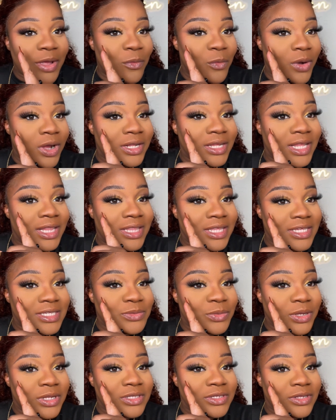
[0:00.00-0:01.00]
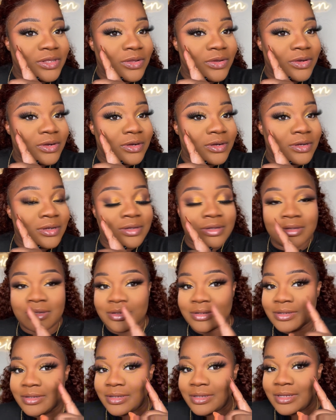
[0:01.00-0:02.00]
wanted this one to look.
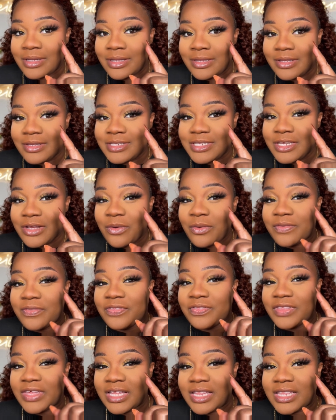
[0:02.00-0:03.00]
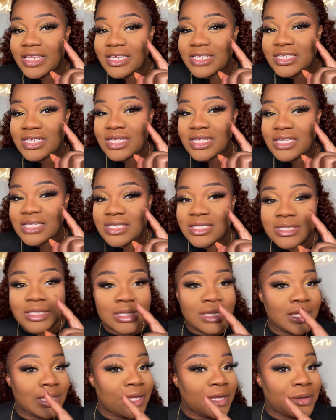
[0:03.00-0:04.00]
You see how thin this is?
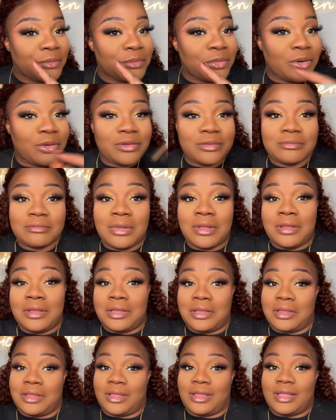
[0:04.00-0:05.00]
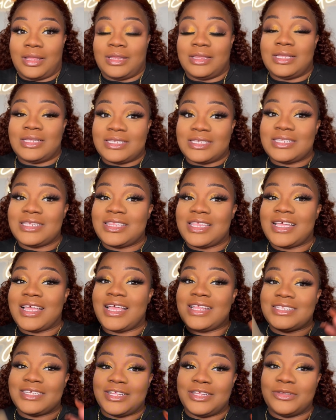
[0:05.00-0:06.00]
But this is the thing
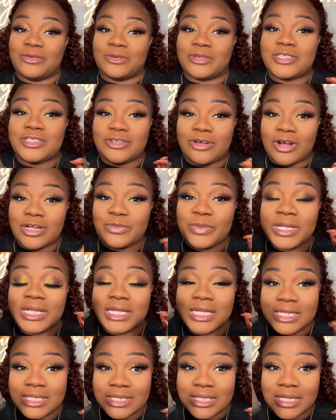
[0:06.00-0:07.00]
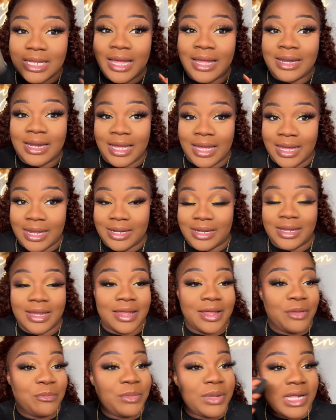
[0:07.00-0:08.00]
I tell you, start with little and add,
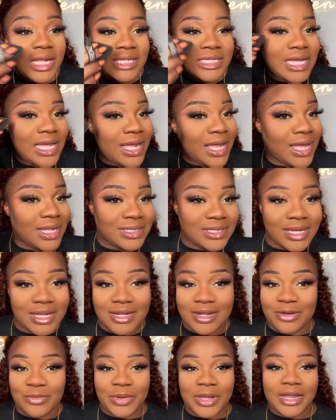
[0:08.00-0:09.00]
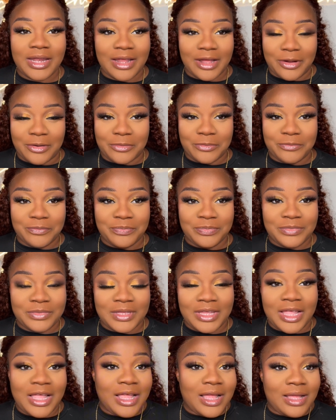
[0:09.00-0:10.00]
because I can't take that away now.
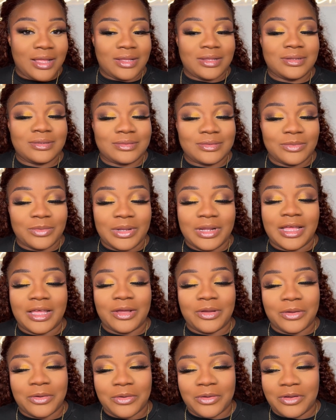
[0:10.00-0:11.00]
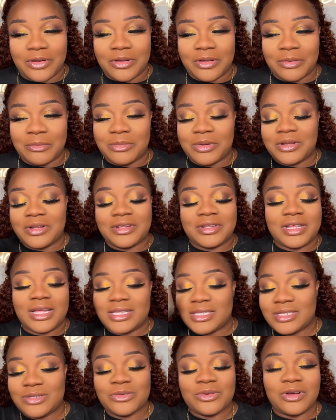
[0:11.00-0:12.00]
Well, I could, but
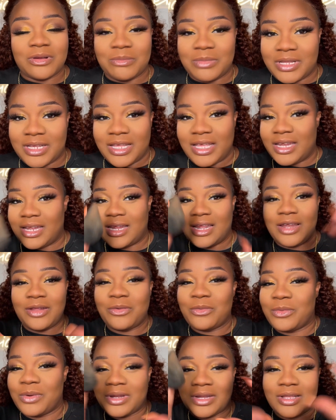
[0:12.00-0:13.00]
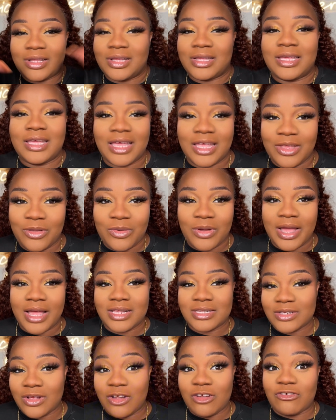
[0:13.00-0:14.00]
that's too complicated. I don't want to get you
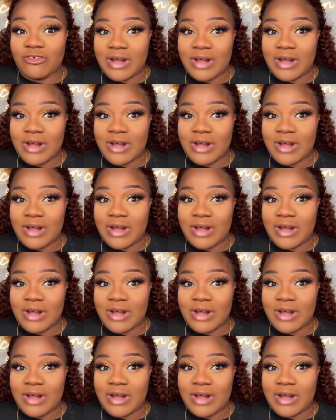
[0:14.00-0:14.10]
guys I